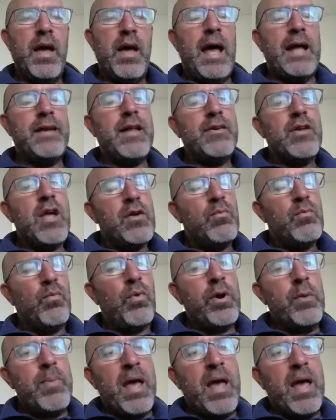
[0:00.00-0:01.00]
And
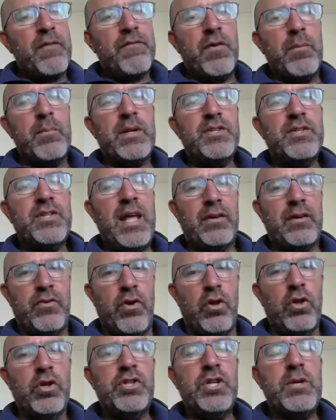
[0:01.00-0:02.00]
what about from a
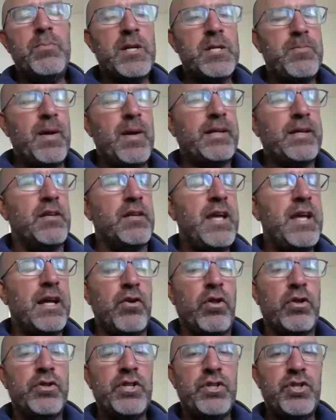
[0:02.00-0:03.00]
technology perspective?
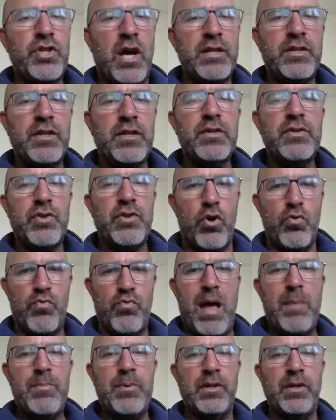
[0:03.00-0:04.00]
Technology is changing so
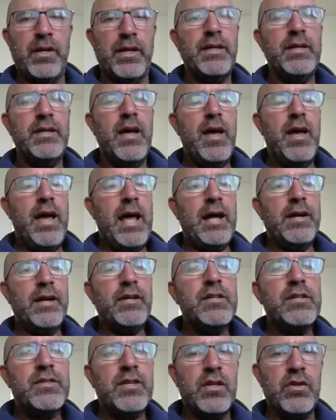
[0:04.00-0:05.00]
rapidly. How do
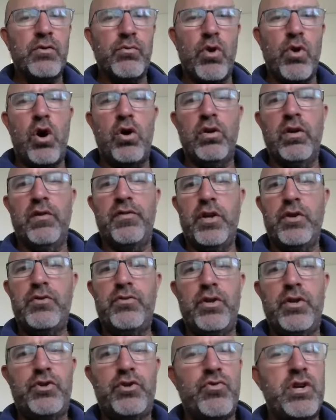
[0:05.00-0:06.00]
you see the role of the,
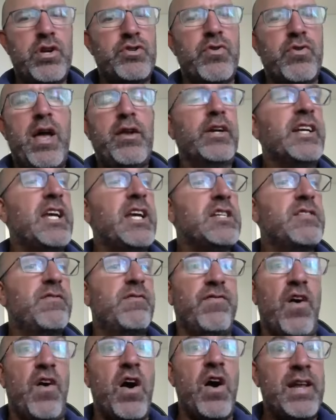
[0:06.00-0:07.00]
the treasurer and I guess
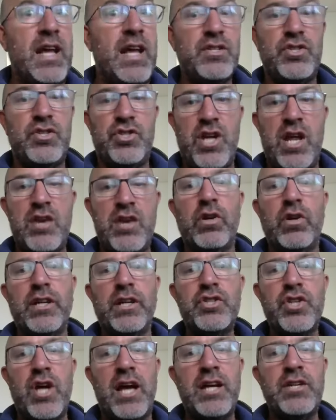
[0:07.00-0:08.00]
finance generally
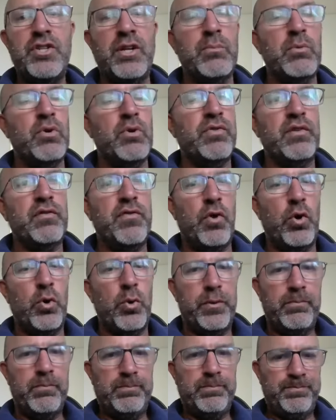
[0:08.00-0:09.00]
changing moving
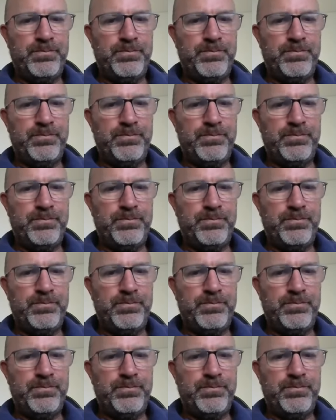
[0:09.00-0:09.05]
forward?